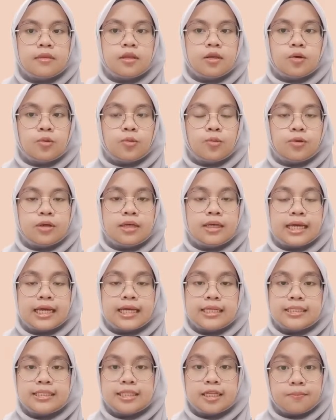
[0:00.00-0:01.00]
We
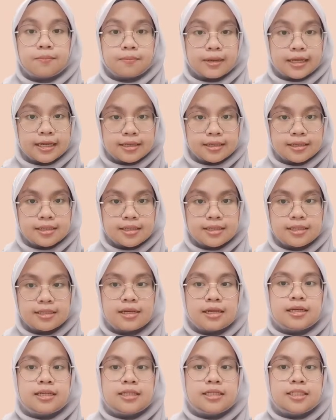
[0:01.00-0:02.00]
as suppliers
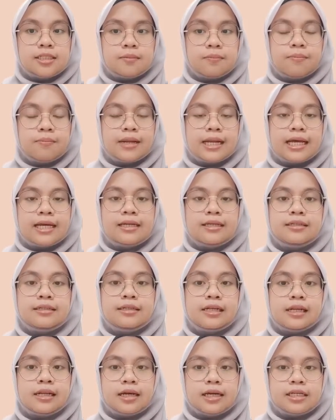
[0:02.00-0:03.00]
supply a
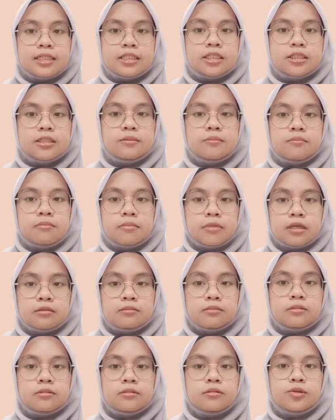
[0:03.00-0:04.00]
large
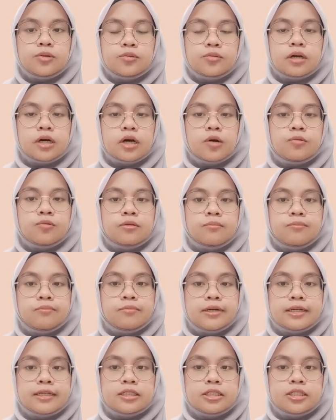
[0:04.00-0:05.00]
amount to our
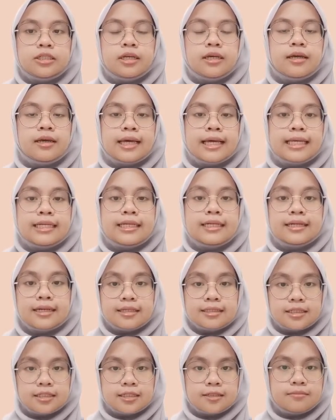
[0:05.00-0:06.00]
branch and
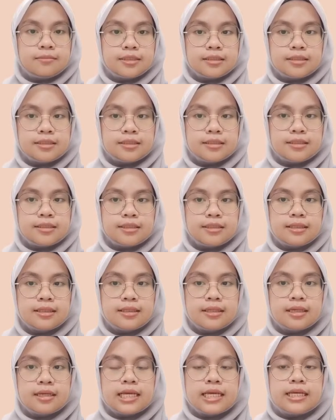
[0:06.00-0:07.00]
customers.
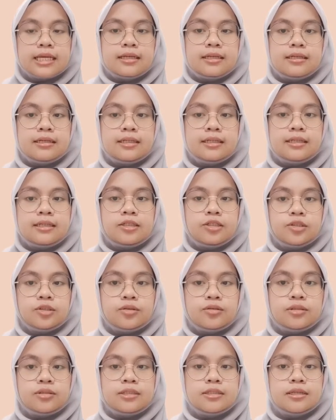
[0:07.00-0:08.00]
The
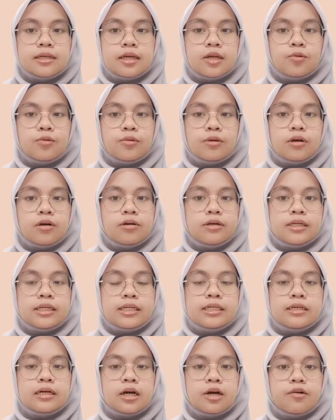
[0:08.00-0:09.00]
shoes that we
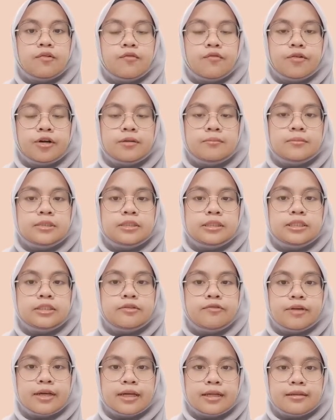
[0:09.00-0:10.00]
order are from a
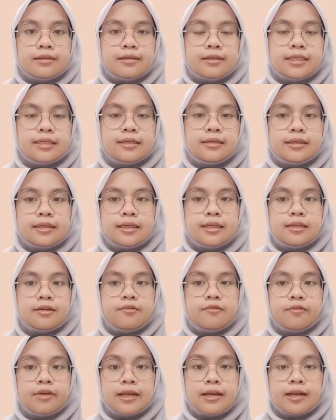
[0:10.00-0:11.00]
factory
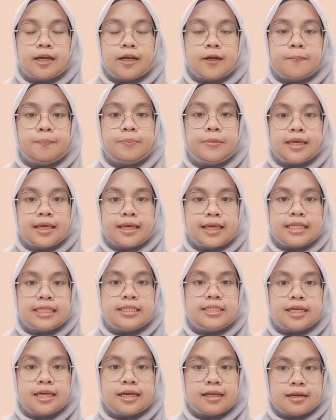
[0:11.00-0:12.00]
in Vietnam and
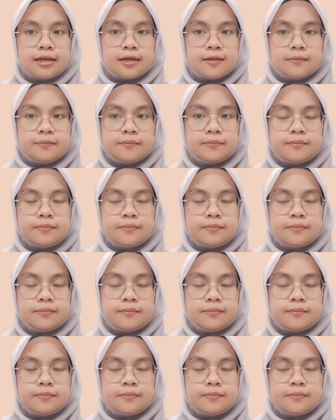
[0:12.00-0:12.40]
China.